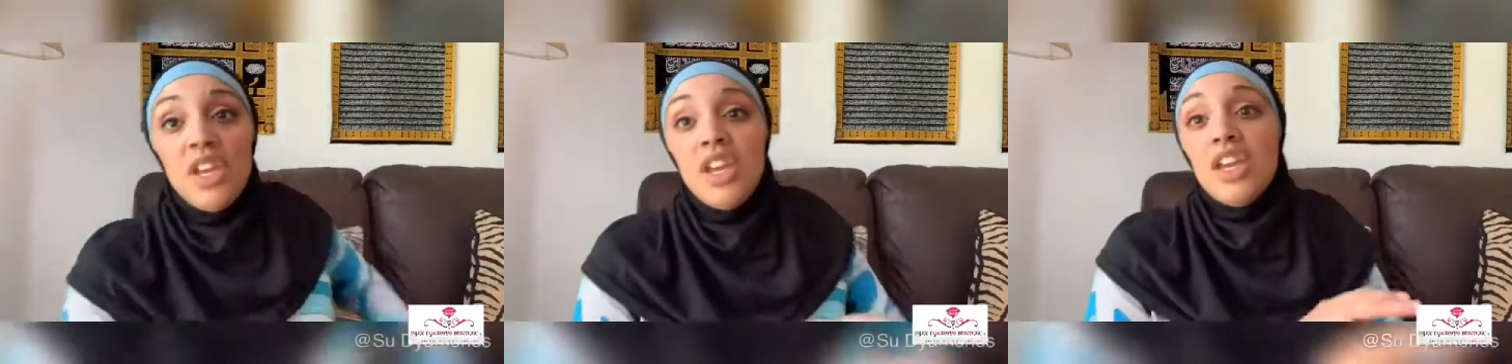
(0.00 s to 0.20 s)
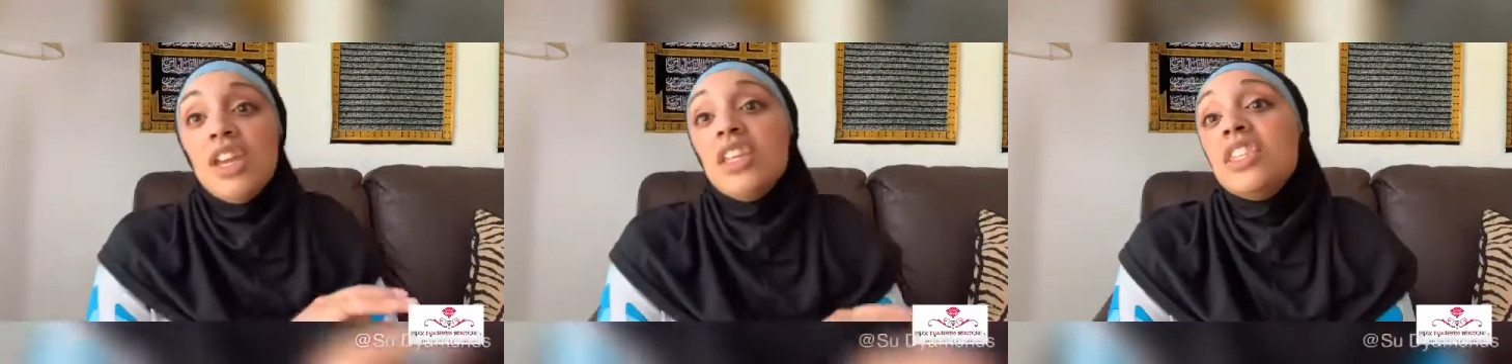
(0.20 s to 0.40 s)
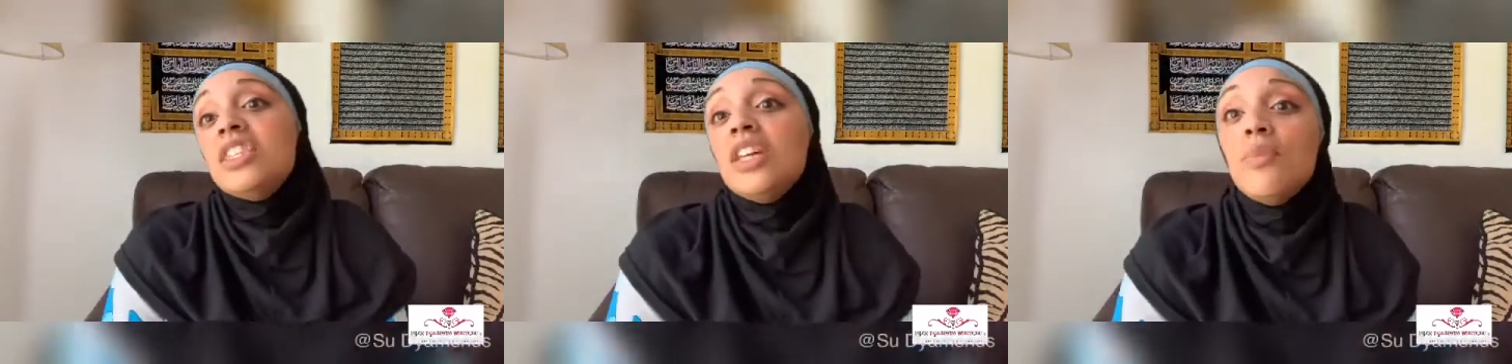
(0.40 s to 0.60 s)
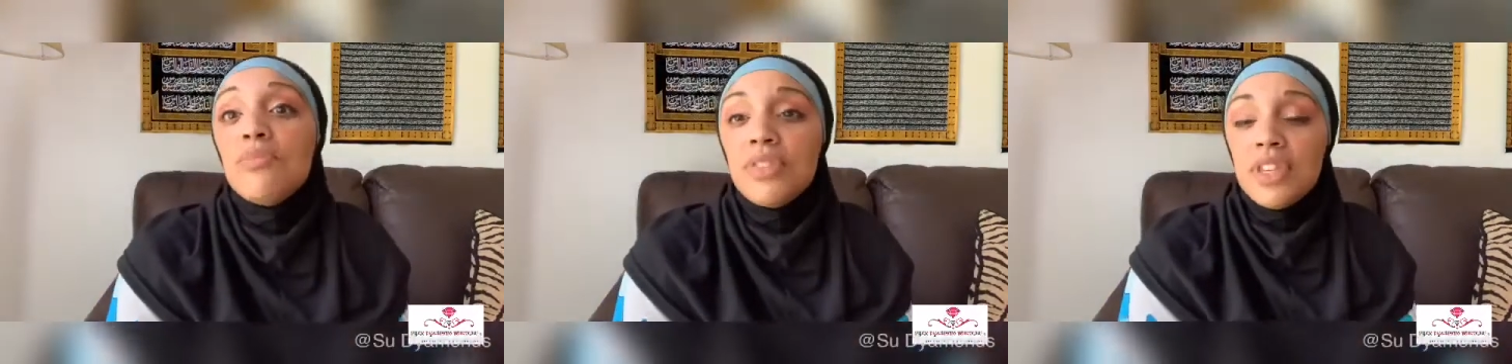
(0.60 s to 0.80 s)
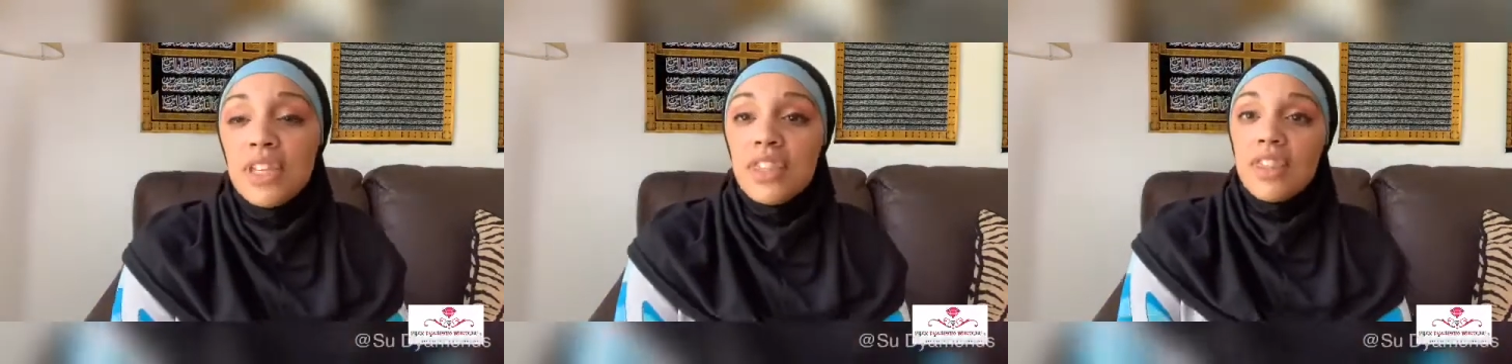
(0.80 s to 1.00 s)
it's
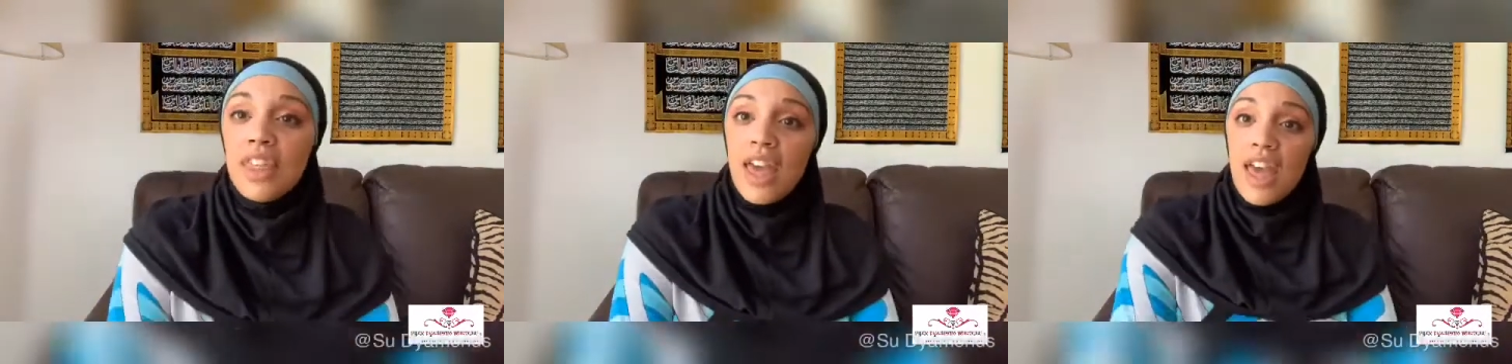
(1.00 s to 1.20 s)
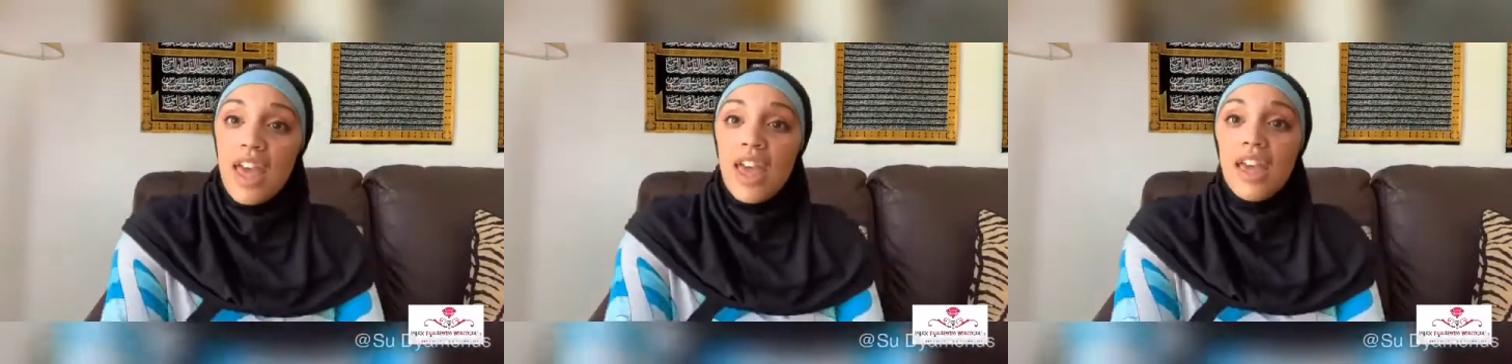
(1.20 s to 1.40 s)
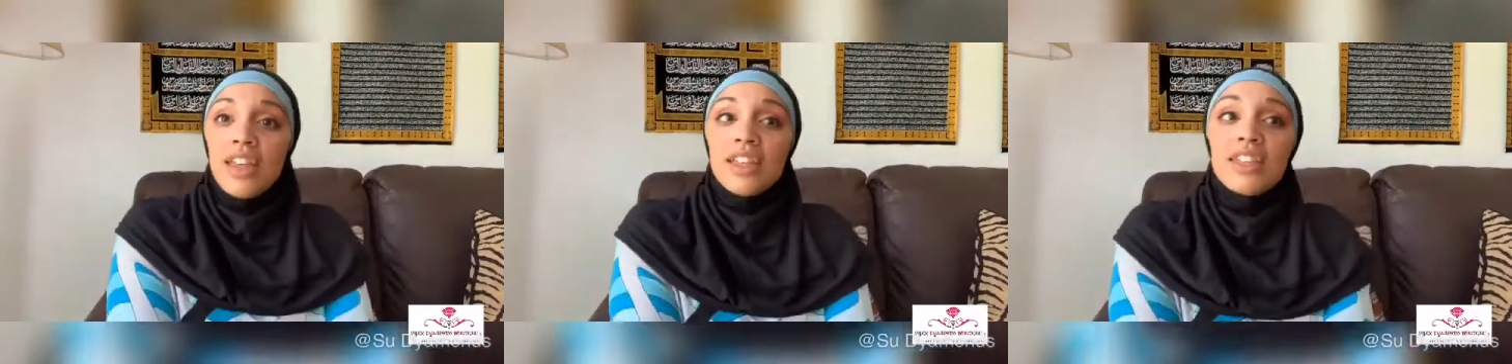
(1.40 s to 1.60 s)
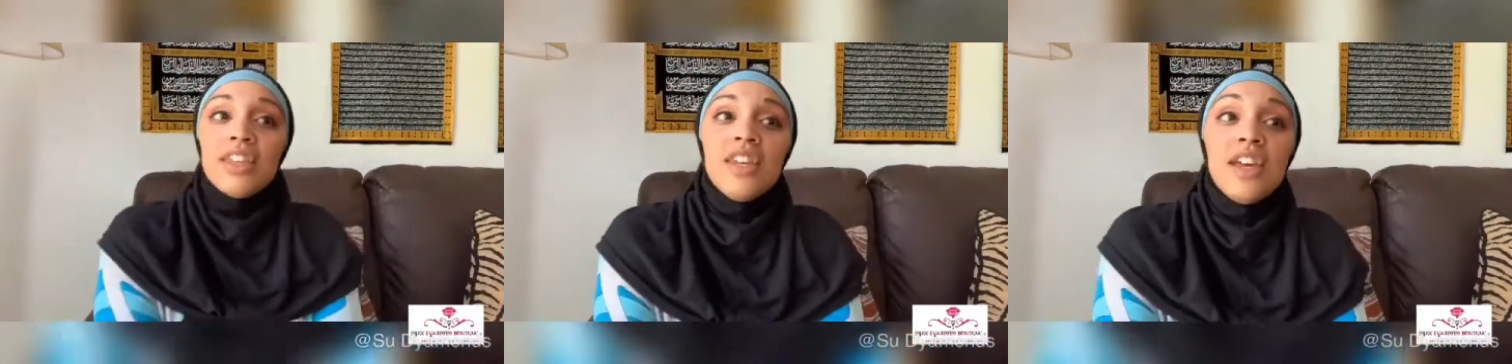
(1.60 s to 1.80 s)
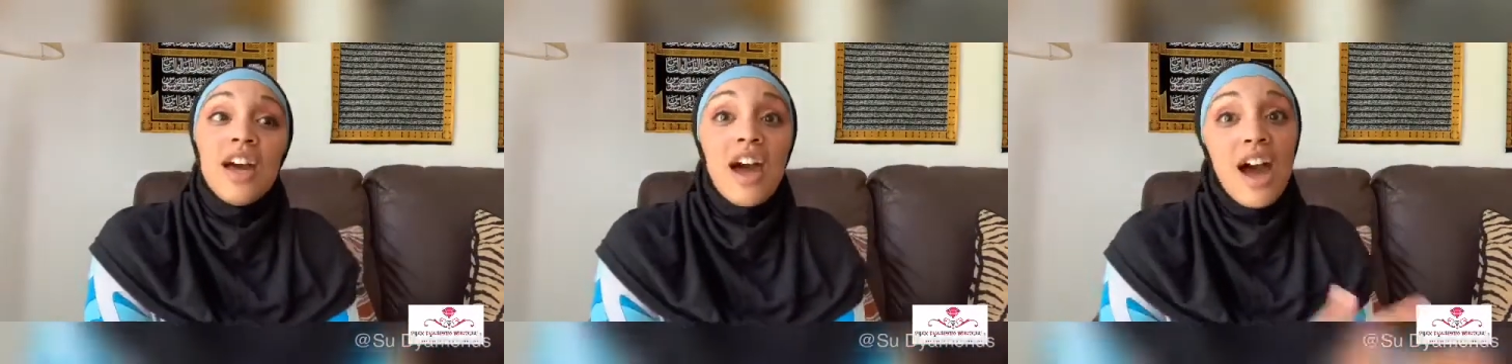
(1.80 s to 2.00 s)
something that
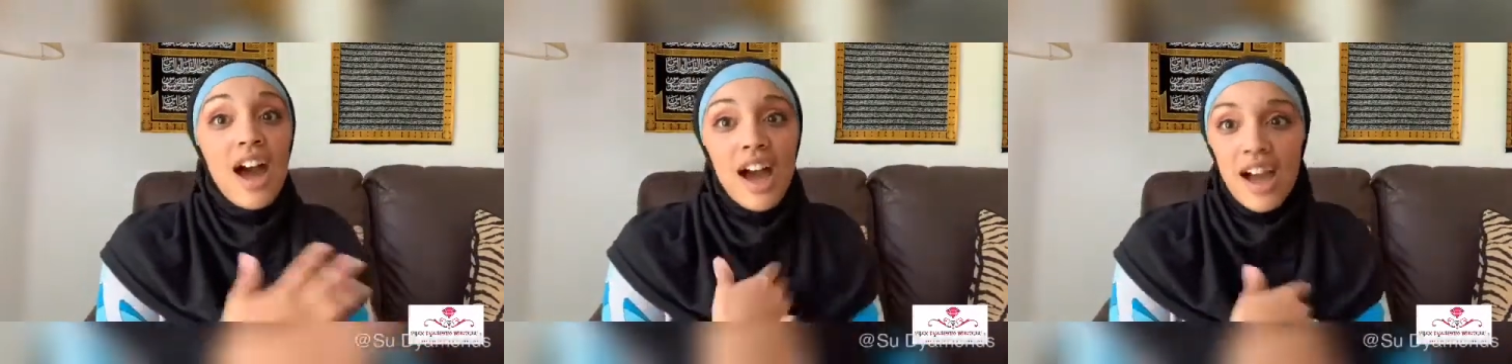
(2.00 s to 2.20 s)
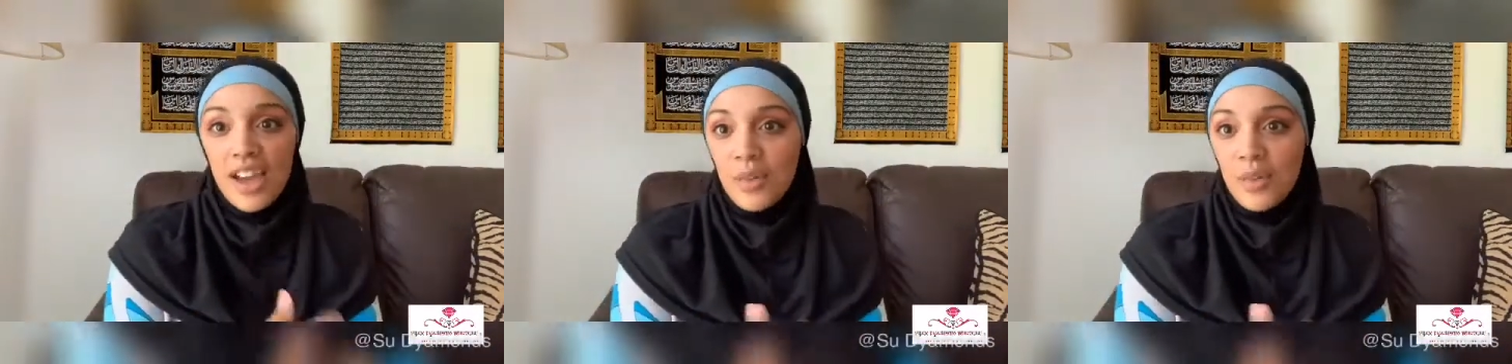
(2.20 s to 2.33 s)
I